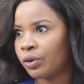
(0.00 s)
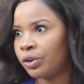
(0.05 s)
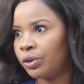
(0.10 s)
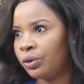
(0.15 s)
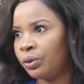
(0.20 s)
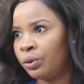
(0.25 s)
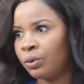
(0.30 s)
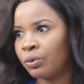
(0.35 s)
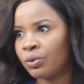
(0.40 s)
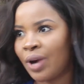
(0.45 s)

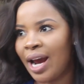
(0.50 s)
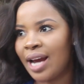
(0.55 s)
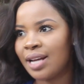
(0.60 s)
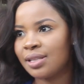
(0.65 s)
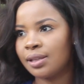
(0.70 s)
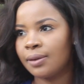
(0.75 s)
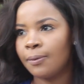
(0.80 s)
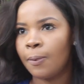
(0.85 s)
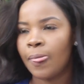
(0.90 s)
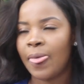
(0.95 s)
you,
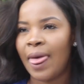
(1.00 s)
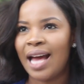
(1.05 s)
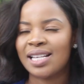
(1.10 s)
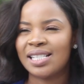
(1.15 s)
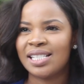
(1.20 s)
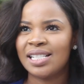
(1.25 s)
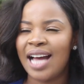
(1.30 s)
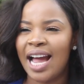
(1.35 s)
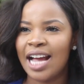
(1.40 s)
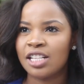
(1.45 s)
right? I
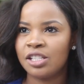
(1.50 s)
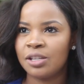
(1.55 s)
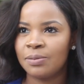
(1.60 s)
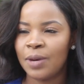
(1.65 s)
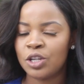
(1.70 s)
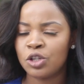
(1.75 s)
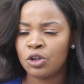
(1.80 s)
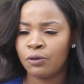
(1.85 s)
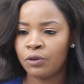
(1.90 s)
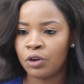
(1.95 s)
still had to
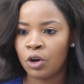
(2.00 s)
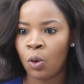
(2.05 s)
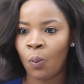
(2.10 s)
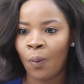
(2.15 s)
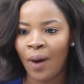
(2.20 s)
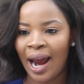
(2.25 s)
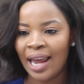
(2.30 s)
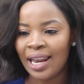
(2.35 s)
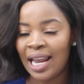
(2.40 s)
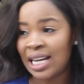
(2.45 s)
make sure for a
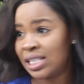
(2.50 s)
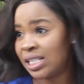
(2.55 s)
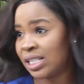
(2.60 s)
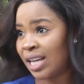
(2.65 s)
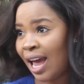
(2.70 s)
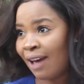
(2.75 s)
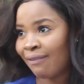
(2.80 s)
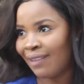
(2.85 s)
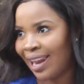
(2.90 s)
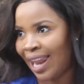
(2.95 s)
while I
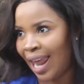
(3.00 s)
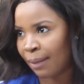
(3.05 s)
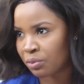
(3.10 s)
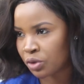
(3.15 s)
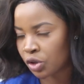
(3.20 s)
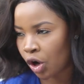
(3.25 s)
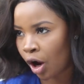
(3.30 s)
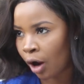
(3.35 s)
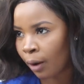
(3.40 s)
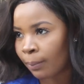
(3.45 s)
didn't have a
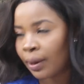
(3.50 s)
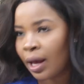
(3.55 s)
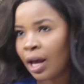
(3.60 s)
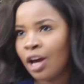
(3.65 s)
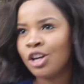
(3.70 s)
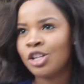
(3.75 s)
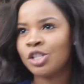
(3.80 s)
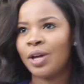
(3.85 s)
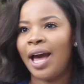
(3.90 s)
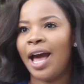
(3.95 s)
laptop,
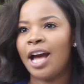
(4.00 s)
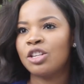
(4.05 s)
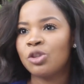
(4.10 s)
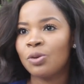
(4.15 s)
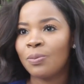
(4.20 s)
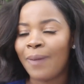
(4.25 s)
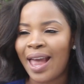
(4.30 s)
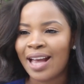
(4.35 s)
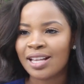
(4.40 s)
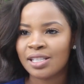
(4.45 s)
so I had
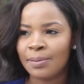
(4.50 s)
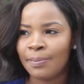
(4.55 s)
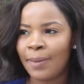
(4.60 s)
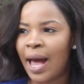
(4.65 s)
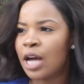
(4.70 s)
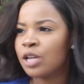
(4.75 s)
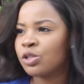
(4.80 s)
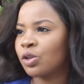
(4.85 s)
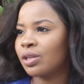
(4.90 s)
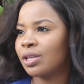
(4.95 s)
to
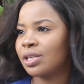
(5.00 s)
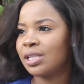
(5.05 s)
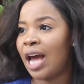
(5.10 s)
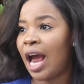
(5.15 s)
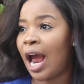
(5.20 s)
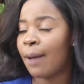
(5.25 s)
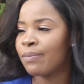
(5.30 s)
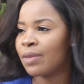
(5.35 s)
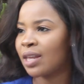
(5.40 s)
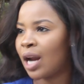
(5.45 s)
maximize on the
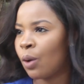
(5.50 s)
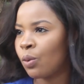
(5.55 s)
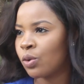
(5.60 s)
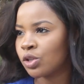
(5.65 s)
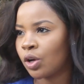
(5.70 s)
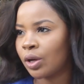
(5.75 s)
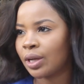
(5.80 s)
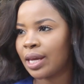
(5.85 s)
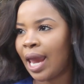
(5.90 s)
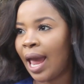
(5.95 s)
time that I
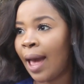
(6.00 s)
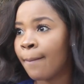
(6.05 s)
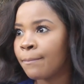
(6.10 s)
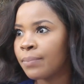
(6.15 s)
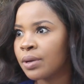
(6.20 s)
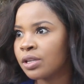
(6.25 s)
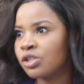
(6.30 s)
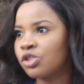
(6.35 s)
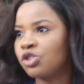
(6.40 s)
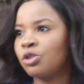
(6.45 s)
was on
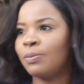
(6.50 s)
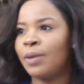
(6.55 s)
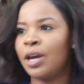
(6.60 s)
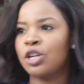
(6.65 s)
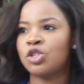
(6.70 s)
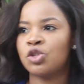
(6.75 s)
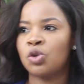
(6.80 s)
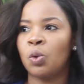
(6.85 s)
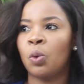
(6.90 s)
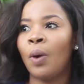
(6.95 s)
campus to
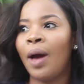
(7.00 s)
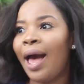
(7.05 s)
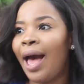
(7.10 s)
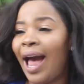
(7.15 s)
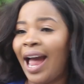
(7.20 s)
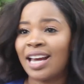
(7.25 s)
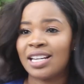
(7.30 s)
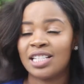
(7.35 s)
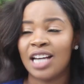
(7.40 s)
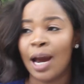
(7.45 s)
make sure
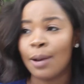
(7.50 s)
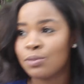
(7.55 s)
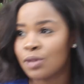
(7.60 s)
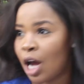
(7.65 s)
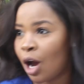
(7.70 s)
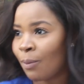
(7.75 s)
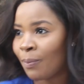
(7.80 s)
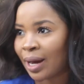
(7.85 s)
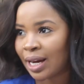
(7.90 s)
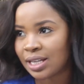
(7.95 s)
I
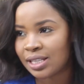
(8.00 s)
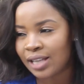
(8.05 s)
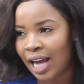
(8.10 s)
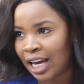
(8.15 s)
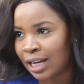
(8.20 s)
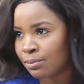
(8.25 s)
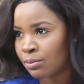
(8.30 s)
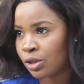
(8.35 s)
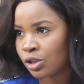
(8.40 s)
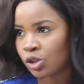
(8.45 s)
typed out my
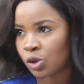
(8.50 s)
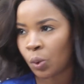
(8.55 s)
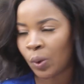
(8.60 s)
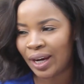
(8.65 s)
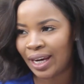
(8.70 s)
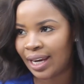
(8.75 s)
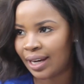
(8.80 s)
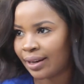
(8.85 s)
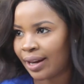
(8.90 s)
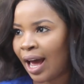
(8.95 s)
assignments
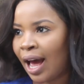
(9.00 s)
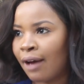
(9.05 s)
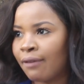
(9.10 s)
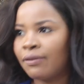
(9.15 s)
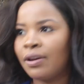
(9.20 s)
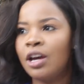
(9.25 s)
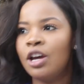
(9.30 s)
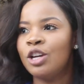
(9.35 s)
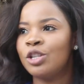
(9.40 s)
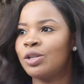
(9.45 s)
quick
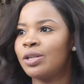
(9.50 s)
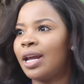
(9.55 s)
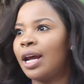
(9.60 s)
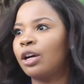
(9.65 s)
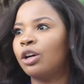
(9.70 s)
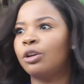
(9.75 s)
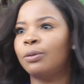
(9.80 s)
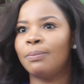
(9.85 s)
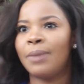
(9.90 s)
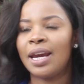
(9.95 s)
enough so that I
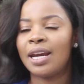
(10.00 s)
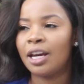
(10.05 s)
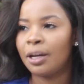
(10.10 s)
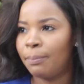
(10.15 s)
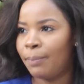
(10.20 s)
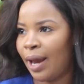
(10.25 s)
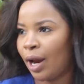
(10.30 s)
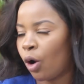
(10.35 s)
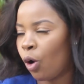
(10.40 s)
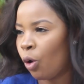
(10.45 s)
could make
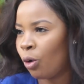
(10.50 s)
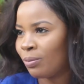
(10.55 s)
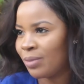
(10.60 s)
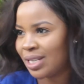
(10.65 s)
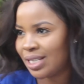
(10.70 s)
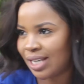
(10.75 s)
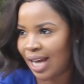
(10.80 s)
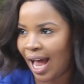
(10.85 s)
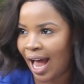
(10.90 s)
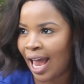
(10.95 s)
it back home
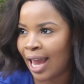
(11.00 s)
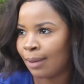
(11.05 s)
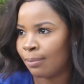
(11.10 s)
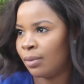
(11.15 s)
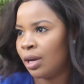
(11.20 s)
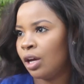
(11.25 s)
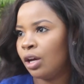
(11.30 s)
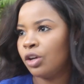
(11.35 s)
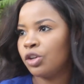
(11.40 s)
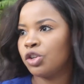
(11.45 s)
in
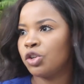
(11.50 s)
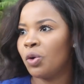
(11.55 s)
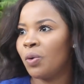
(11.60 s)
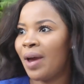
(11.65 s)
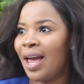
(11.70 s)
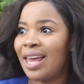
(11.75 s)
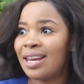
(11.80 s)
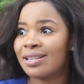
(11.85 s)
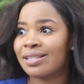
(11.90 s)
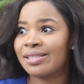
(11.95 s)
time, you know,
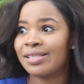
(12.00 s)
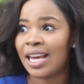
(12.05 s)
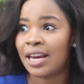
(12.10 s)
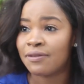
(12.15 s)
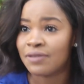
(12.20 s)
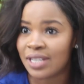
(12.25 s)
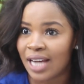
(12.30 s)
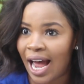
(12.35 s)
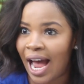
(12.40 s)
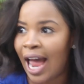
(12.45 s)
at a
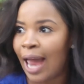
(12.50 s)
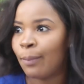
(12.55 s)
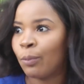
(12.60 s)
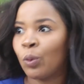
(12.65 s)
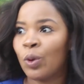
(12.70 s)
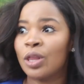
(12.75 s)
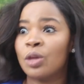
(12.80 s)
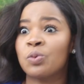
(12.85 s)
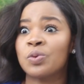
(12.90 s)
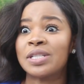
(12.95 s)
safe
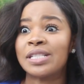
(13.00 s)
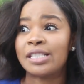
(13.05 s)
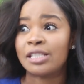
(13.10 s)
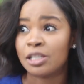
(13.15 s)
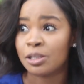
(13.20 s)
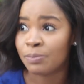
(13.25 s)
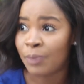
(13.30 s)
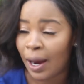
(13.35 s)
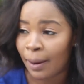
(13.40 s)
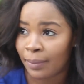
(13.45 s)
time where there was
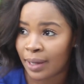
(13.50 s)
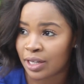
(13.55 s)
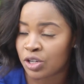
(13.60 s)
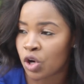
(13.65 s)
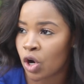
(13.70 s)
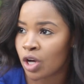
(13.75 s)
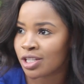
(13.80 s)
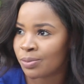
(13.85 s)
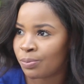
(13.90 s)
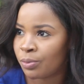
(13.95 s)
still public
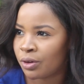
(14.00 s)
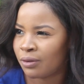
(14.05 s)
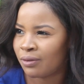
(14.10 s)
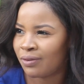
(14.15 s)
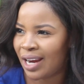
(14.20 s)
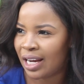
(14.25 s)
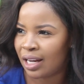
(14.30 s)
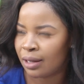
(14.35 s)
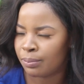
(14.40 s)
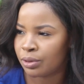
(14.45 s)
transport
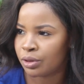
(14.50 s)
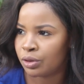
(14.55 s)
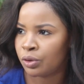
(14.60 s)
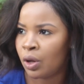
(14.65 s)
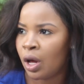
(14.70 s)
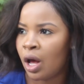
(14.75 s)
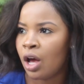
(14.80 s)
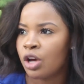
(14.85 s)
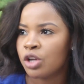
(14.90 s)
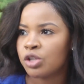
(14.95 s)

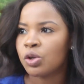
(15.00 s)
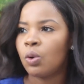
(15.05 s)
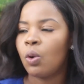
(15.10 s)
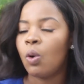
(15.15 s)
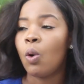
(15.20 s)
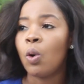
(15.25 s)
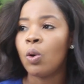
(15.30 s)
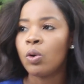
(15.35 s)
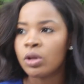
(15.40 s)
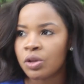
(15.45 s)
available. So
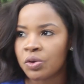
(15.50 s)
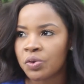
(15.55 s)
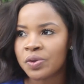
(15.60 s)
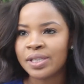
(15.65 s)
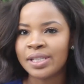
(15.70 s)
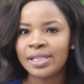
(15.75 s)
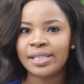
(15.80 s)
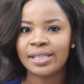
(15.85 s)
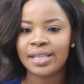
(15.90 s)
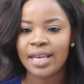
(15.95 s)
all
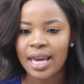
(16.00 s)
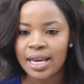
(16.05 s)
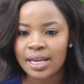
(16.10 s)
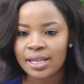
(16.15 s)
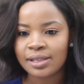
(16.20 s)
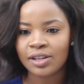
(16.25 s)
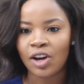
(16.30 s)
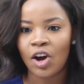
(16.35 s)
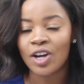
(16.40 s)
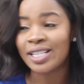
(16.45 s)
those
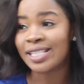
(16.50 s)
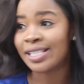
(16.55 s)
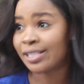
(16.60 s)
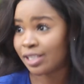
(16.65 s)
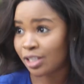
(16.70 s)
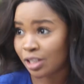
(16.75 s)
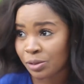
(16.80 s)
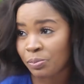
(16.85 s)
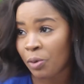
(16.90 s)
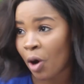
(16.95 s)
things are
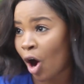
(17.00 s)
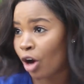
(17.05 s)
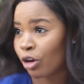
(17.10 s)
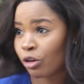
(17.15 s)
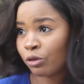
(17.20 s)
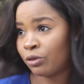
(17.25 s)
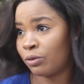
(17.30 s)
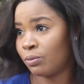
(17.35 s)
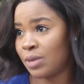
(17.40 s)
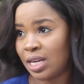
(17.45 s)
still part
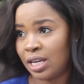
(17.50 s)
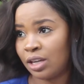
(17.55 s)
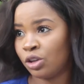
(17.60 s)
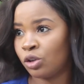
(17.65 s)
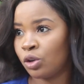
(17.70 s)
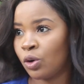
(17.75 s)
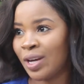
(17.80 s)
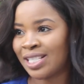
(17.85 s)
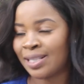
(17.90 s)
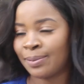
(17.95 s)
of me,
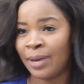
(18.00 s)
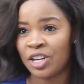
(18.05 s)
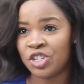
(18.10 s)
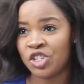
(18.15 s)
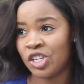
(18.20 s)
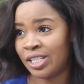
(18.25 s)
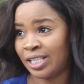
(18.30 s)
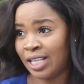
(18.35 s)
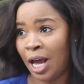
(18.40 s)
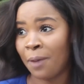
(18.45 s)
you know, as
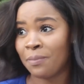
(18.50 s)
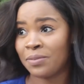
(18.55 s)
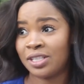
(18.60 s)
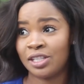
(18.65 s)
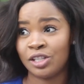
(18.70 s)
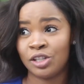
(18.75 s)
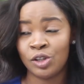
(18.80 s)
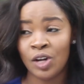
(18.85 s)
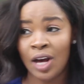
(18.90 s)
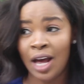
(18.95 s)
much as now I'm
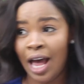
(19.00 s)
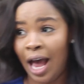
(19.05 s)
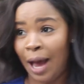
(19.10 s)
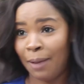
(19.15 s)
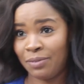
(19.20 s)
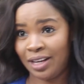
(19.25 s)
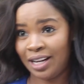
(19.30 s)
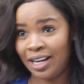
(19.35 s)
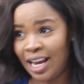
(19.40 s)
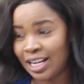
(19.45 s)
still
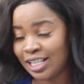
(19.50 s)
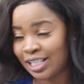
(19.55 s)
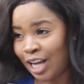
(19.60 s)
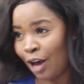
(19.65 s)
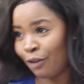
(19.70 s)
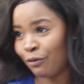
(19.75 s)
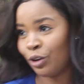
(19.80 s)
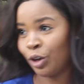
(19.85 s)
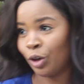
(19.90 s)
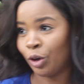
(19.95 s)
I'm the clicks
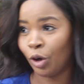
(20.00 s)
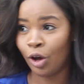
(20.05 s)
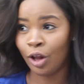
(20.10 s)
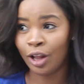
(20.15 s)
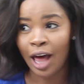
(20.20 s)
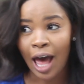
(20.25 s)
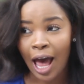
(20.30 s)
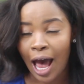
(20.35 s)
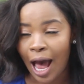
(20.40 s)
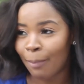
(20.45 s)
cover
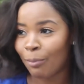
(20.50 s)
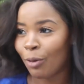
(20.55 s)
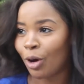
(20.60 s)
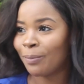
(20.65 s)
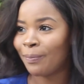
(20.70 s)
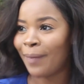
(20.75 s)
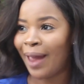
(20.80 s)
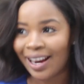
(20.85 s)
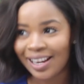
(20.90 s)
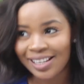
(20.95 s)
girl, I'm
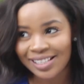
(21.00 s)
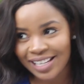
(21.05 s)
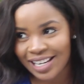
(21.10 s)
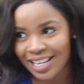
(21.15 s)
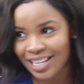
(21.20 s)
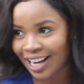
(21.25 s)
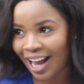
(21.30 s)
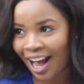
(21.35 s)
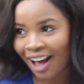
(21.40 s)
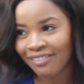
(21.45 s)
on
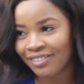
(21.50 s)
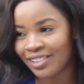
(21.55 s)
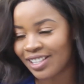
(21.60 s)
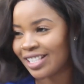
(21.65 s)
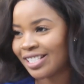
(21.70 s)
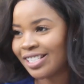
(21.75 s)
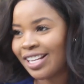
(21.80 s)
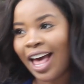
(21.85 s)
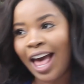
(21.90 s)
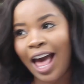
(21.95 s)
magazine
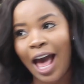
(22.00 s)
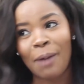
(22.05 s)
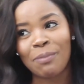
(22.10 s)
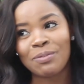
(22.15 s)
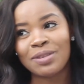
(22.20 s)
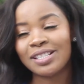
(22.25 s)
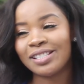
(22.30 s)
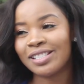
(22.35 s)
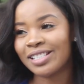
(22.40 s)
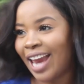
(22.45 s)
covers.
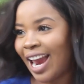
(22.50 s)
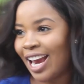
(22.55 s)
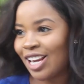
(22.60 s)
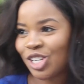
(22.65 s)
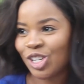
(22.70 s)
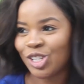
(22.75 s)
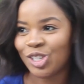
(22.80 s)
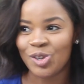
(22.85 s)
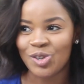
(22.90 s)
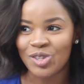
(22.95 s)
I'm still
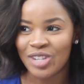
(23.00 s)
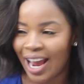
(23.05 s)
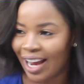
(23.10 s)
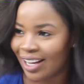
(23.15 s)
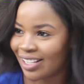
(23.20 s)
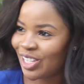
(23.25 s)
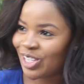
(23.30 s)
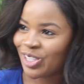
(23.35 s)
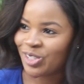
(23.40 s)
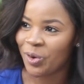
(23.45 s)
catching two
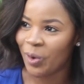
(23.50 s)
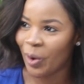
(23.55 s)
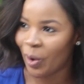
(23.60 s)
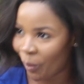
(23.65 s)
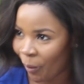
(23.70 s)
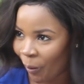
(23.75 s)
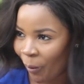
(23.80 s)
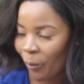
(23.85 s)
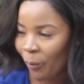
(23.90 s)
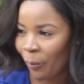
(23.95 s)
taxis going
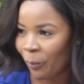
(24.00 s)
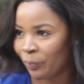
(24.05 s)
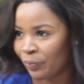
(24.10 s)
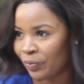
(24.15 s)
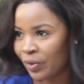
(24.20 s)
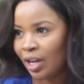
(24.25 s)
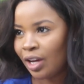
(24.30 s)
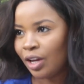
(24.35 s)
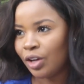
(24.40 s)
home.